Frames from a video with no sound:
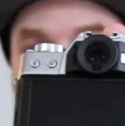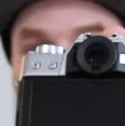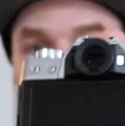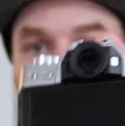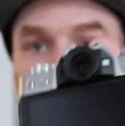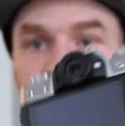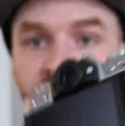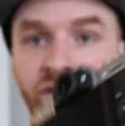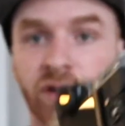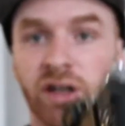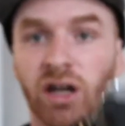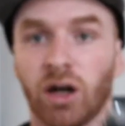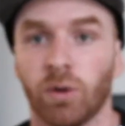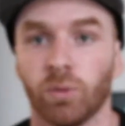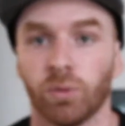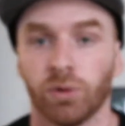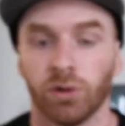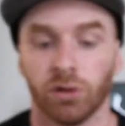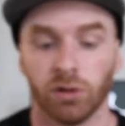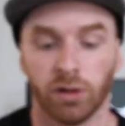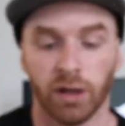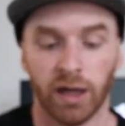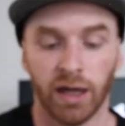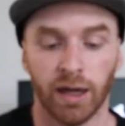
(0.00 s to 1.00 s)
As I said, I
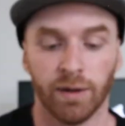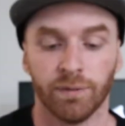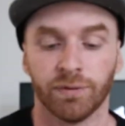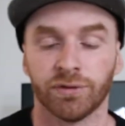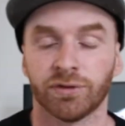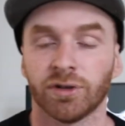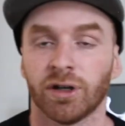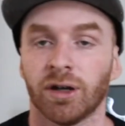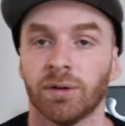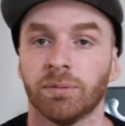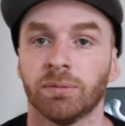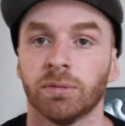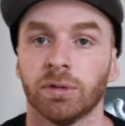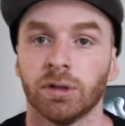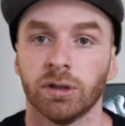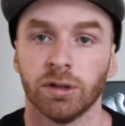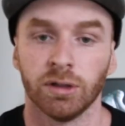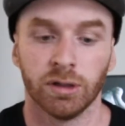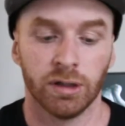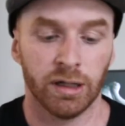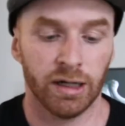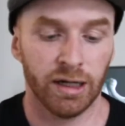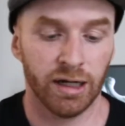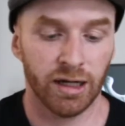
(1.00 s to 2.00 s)
will have some
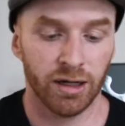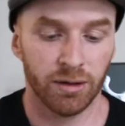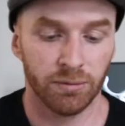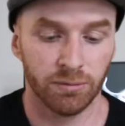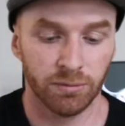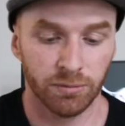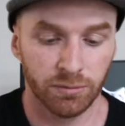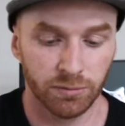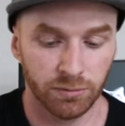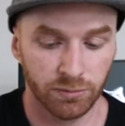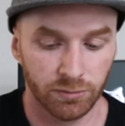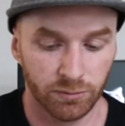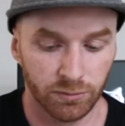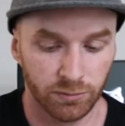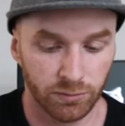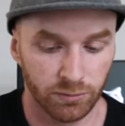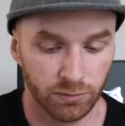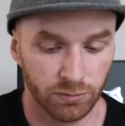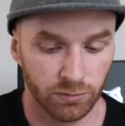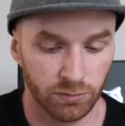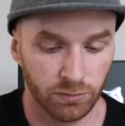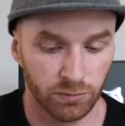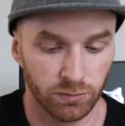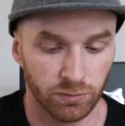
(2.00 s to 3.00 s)
um,
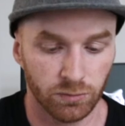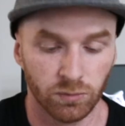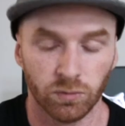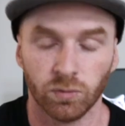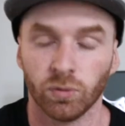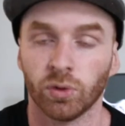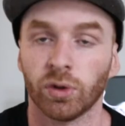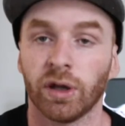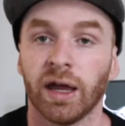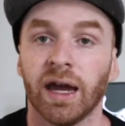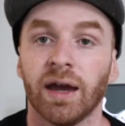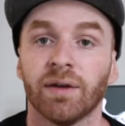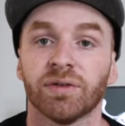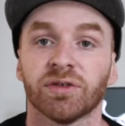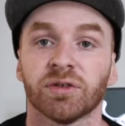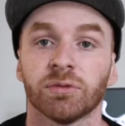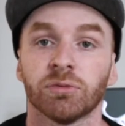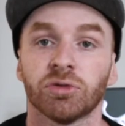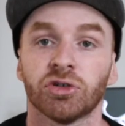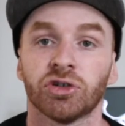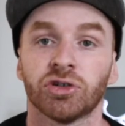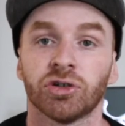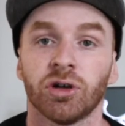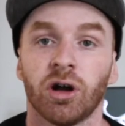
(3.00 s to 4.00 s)
We'll have
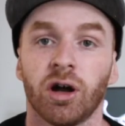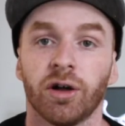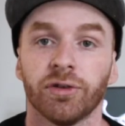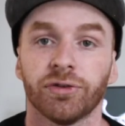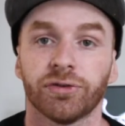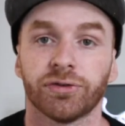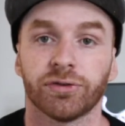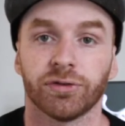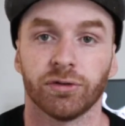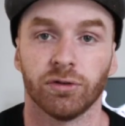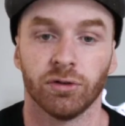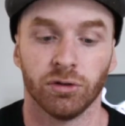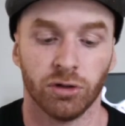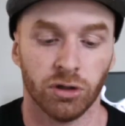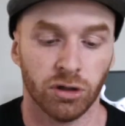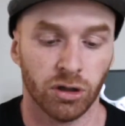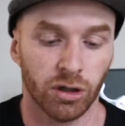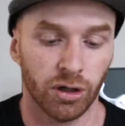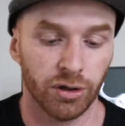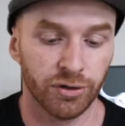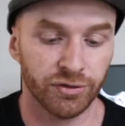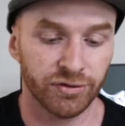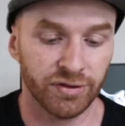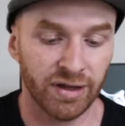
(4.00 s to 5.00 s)
some shots
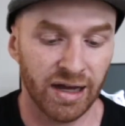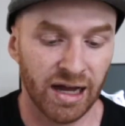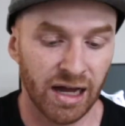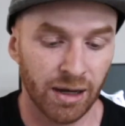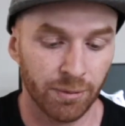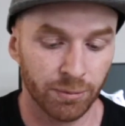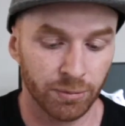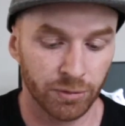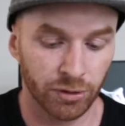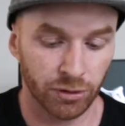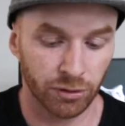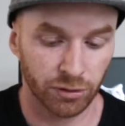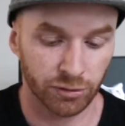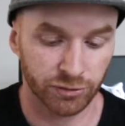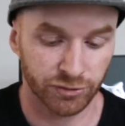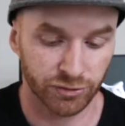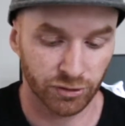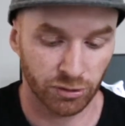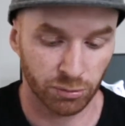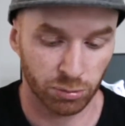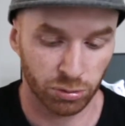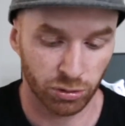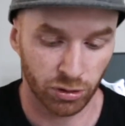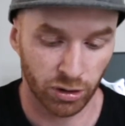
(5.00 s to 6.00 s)
close up, little
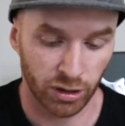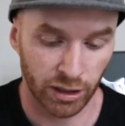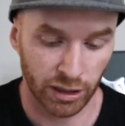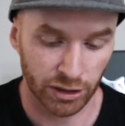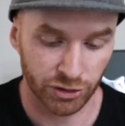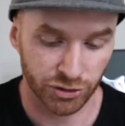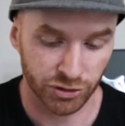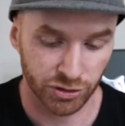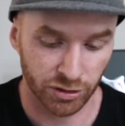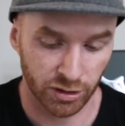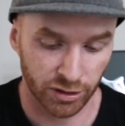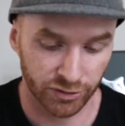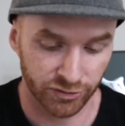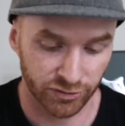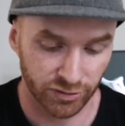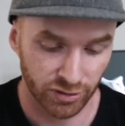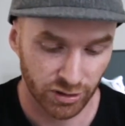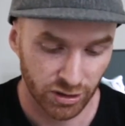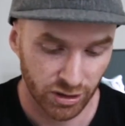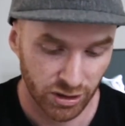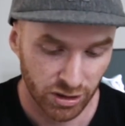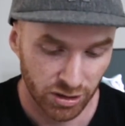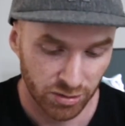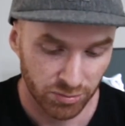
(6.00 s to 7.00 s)
sort of product shots.
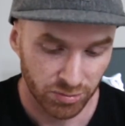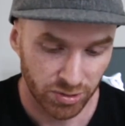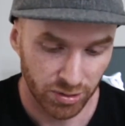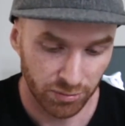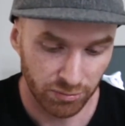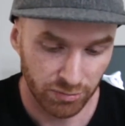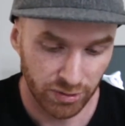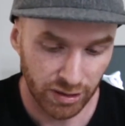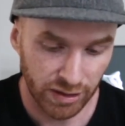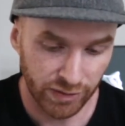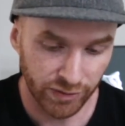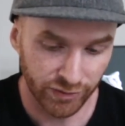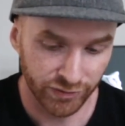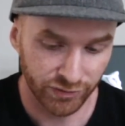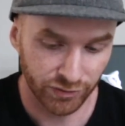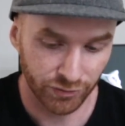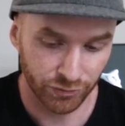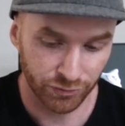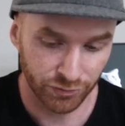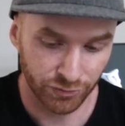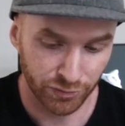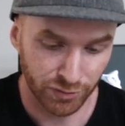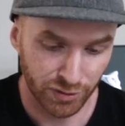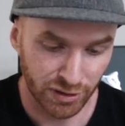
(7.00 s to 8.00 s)
But man, this
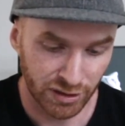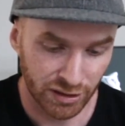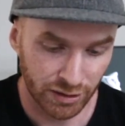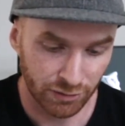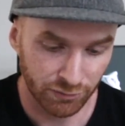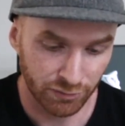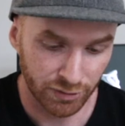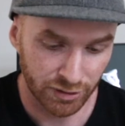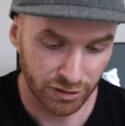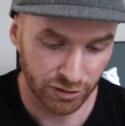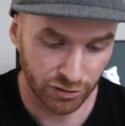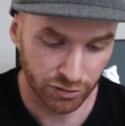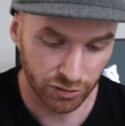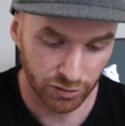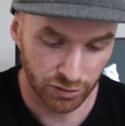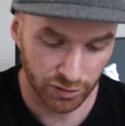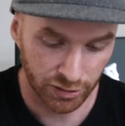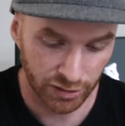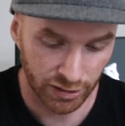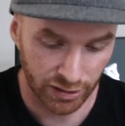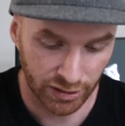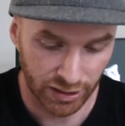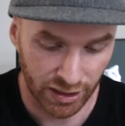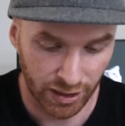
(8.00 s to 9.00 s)
is a really, really good
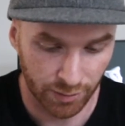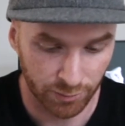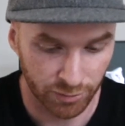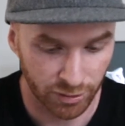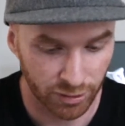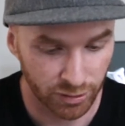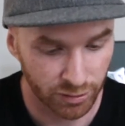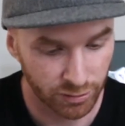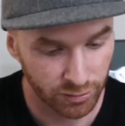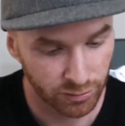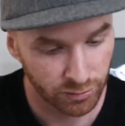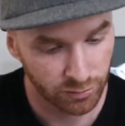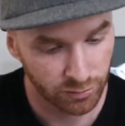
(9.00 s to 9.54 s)
looking camera.